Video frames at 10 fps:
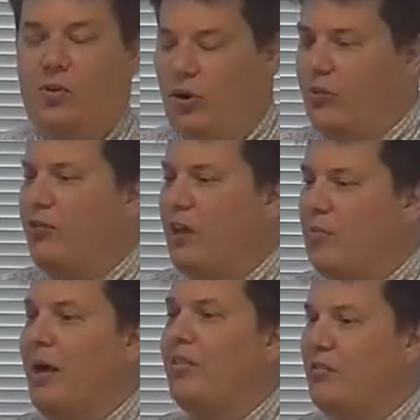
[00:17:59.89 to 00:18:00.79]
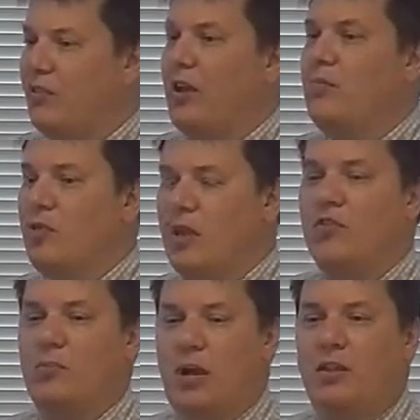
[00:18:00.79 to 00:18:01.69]
understand about the same
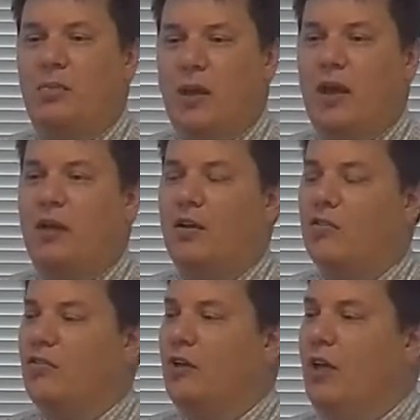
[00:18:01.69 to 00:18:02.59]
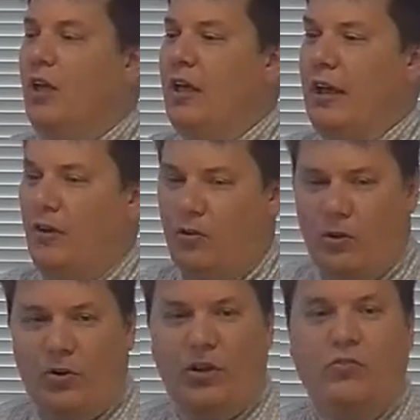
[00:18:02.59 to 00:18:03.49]
things about the package and are
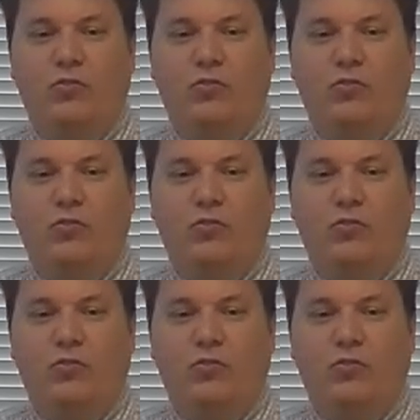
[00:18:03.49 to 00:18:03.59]
learning